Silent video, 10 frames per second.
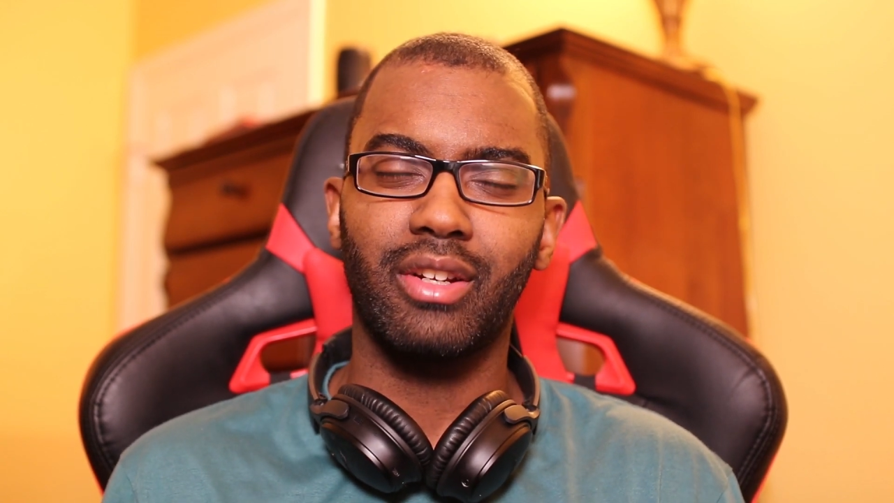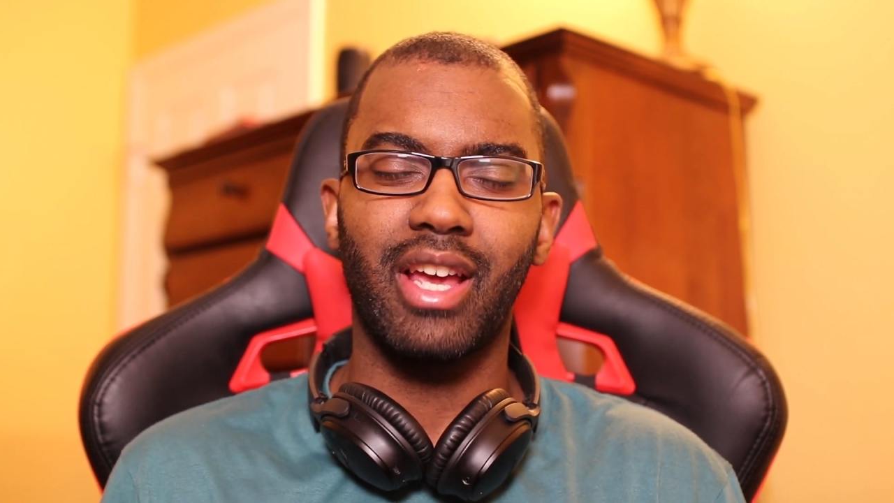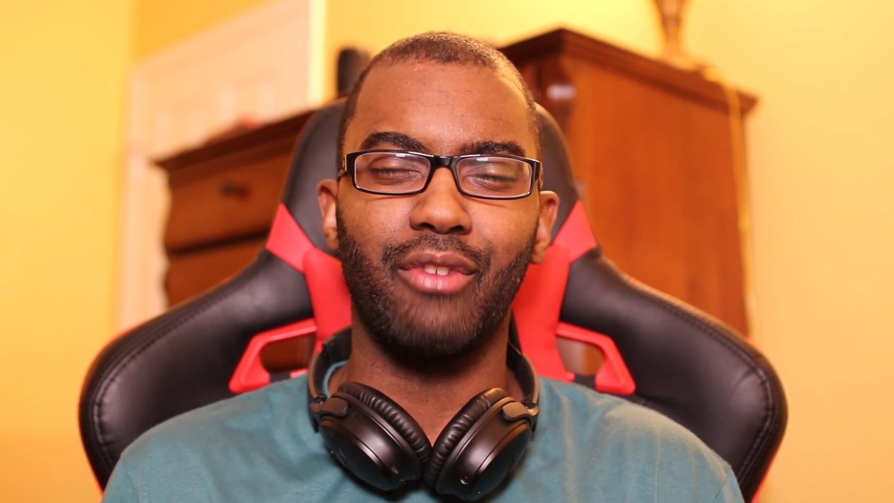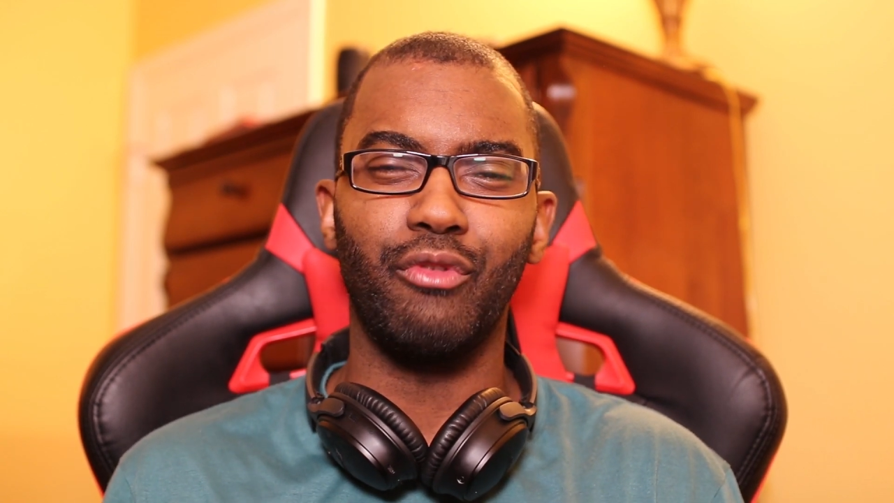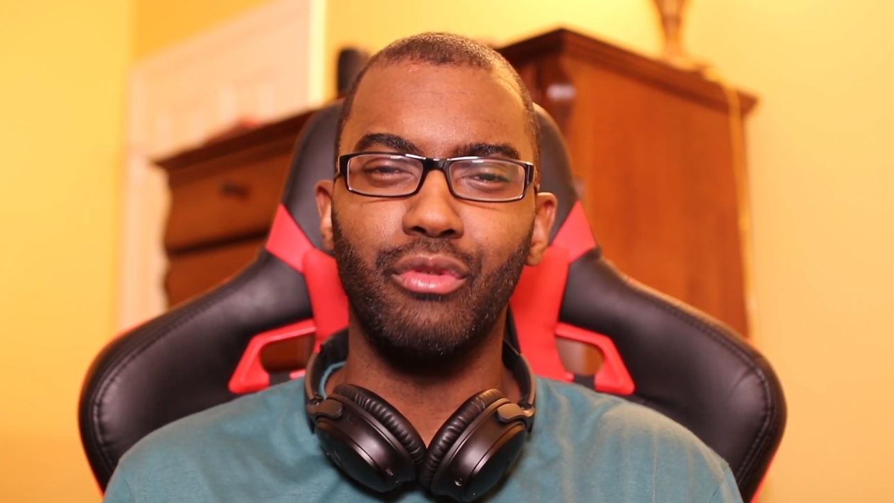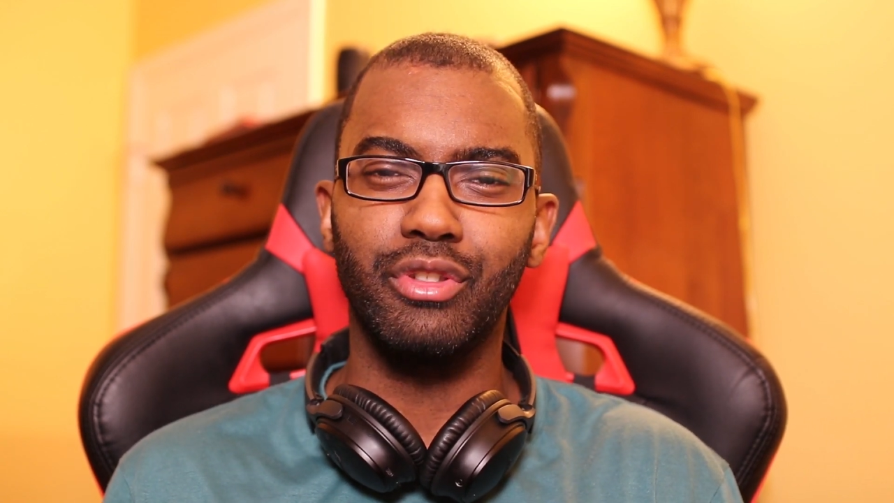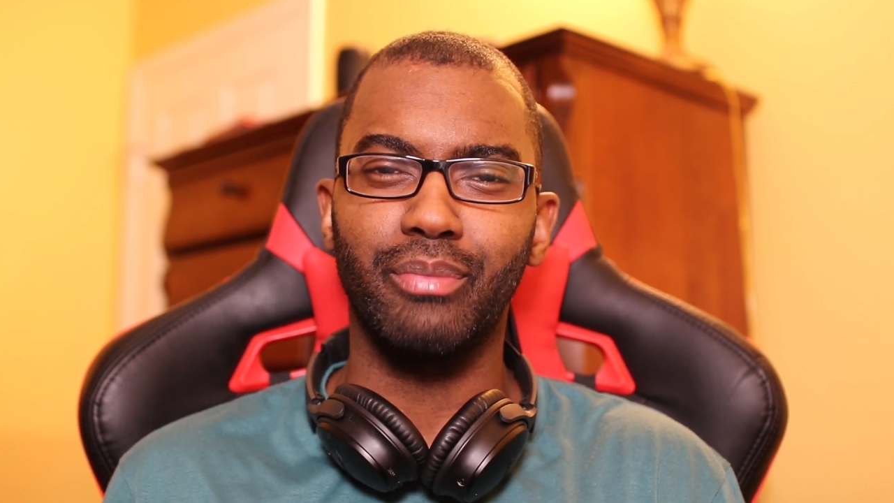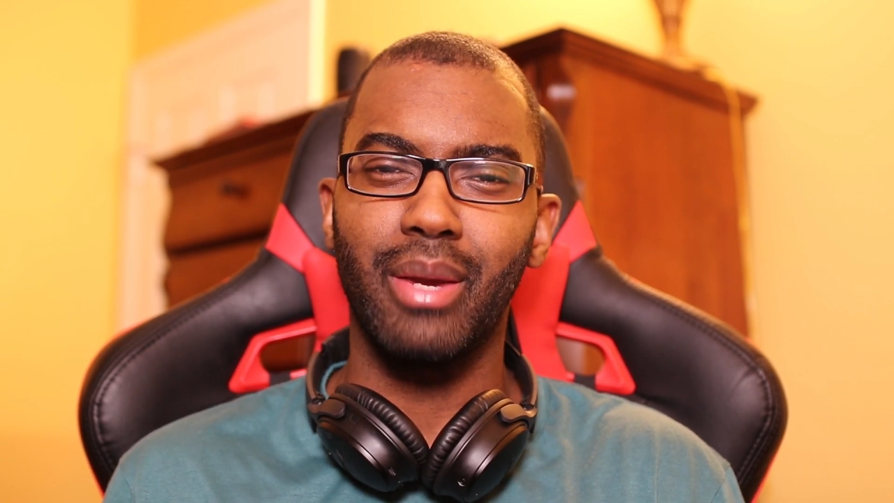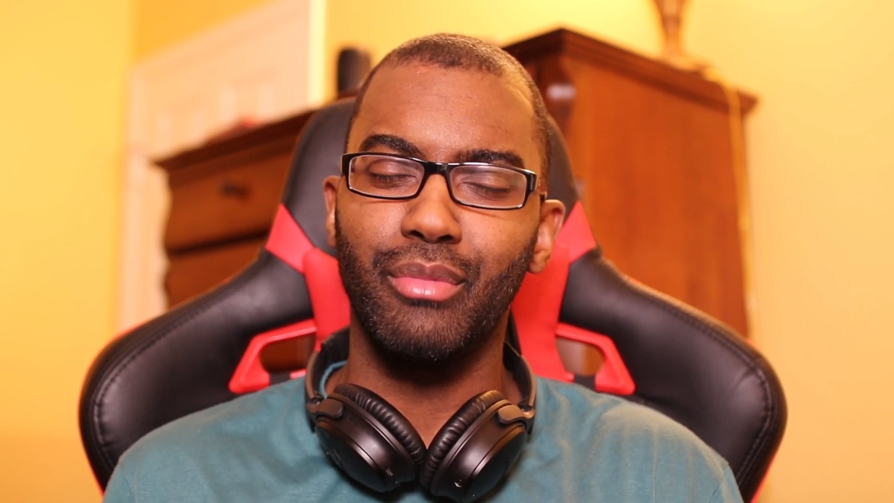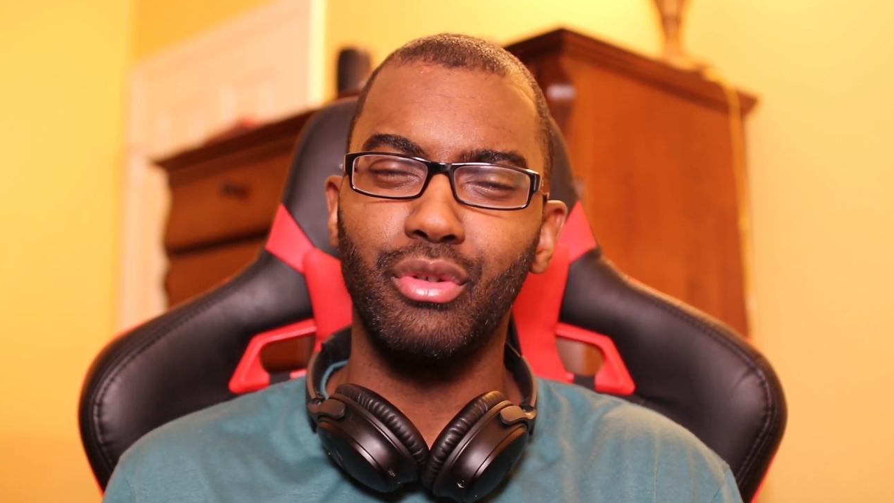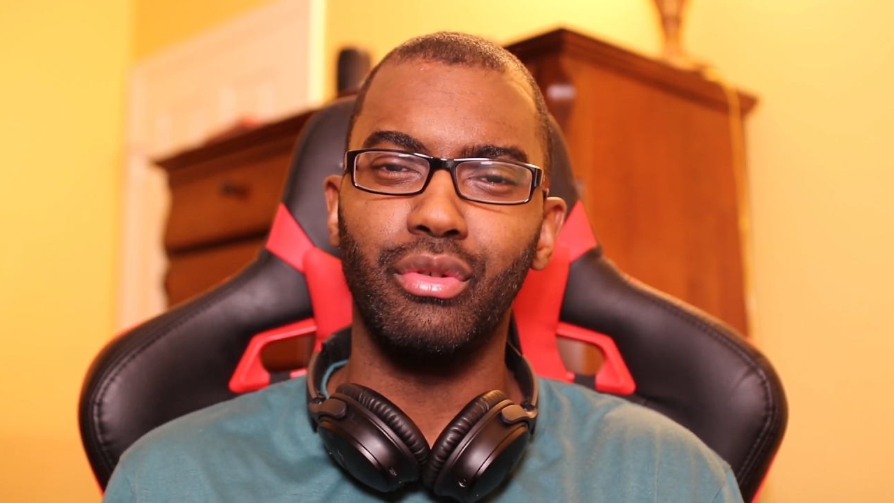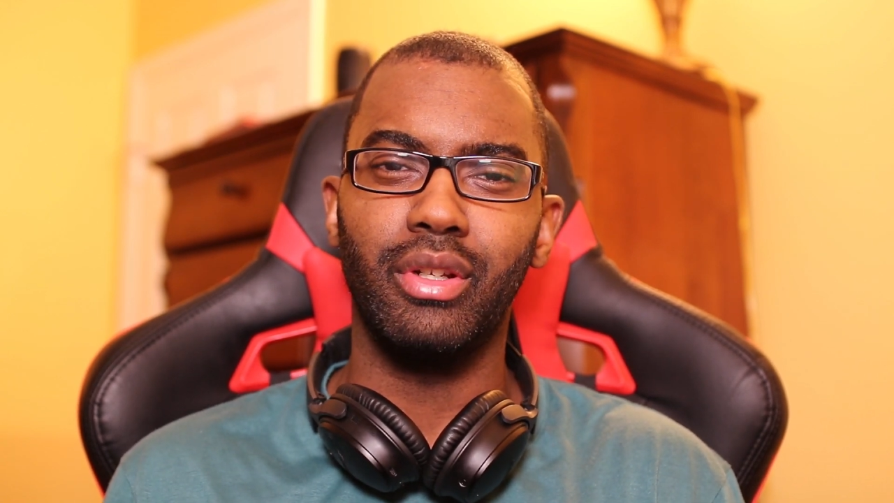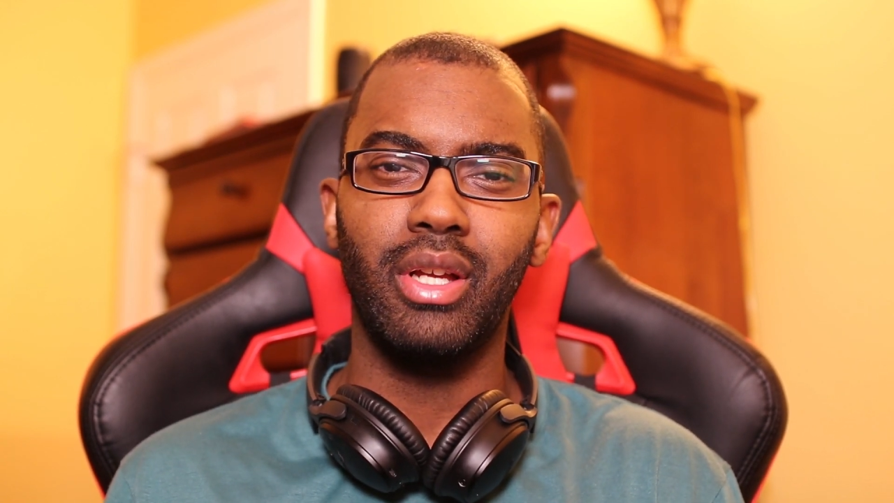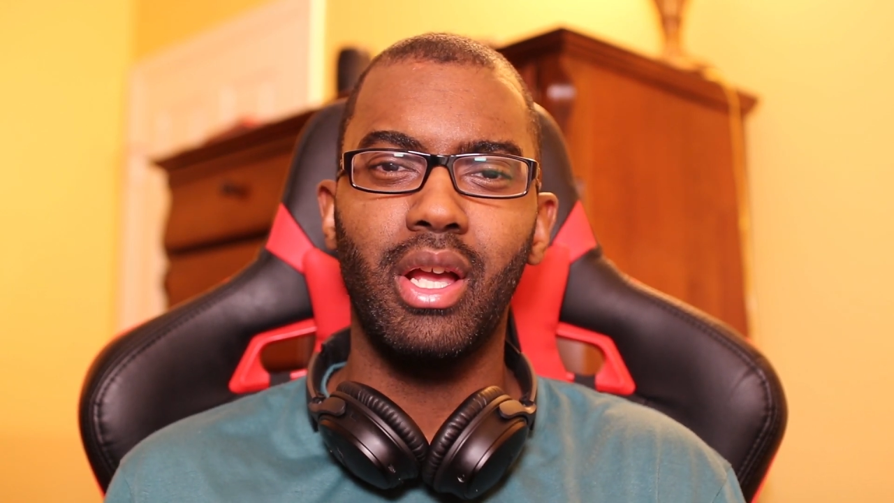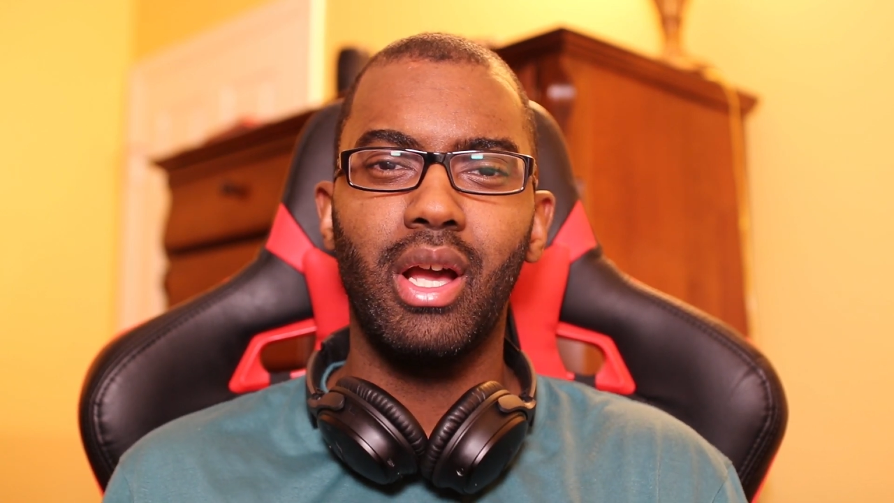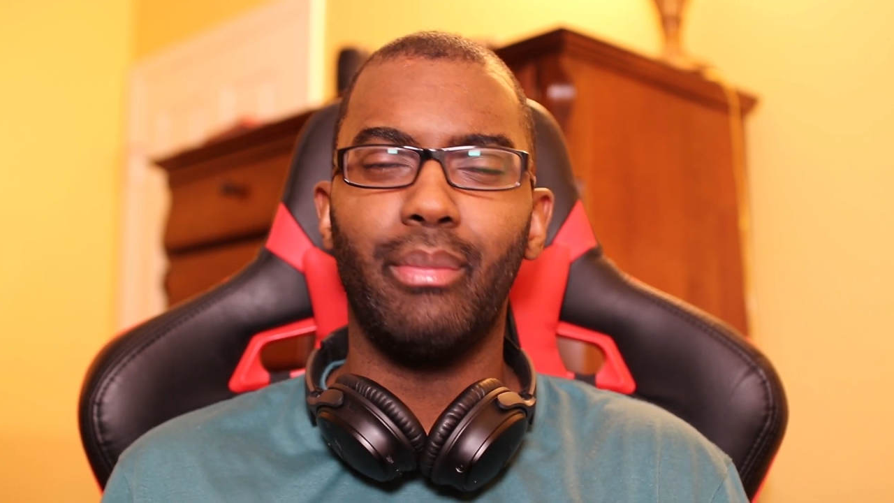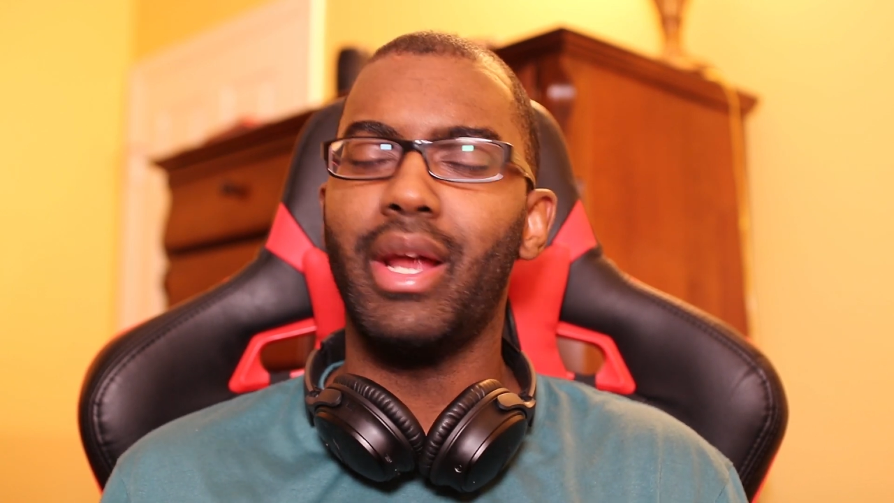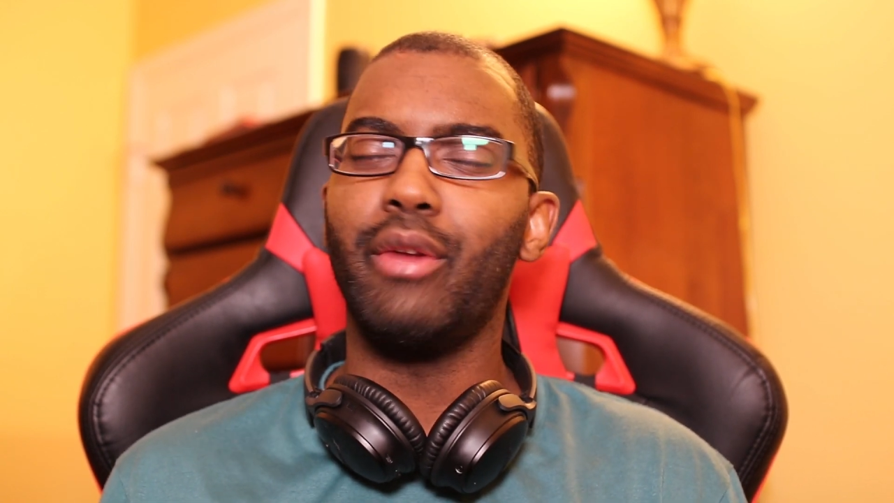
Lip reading: Kind of ruins my mood. But